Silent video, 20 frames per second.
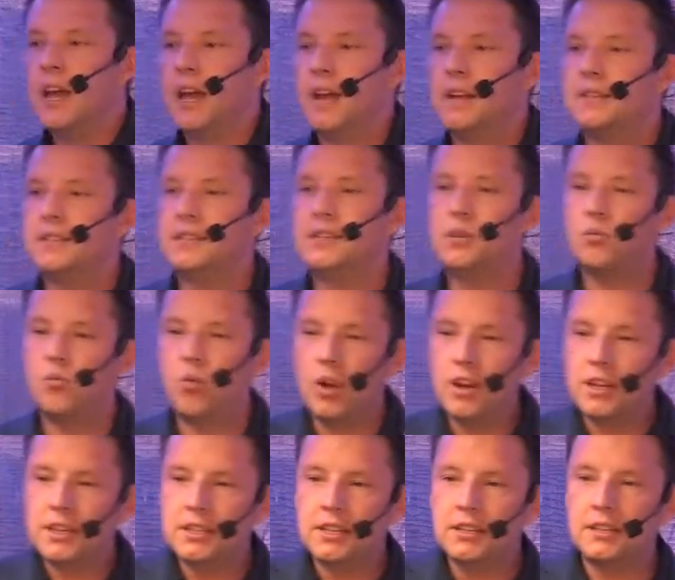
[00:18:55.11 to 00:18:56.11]
and see
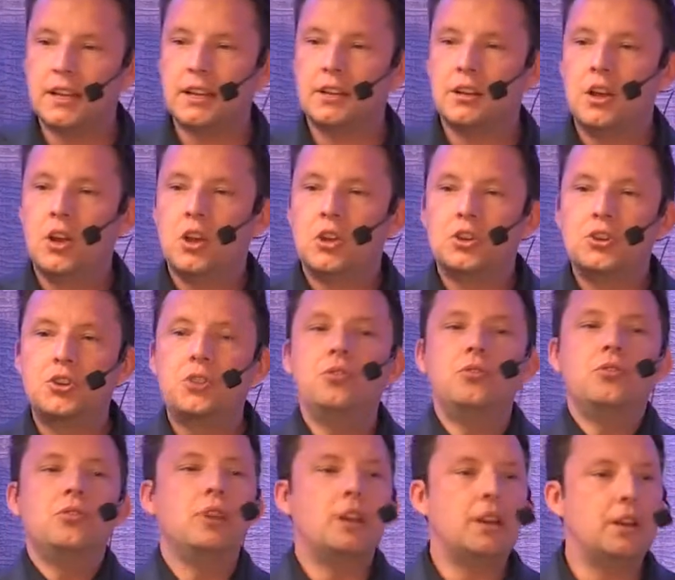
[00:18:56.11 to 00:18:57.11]
what is it that
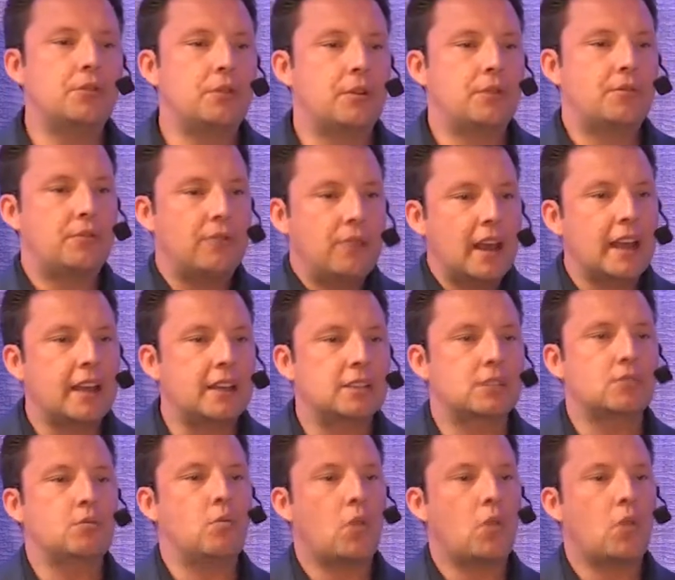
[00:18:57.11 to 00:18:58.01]
truly reflects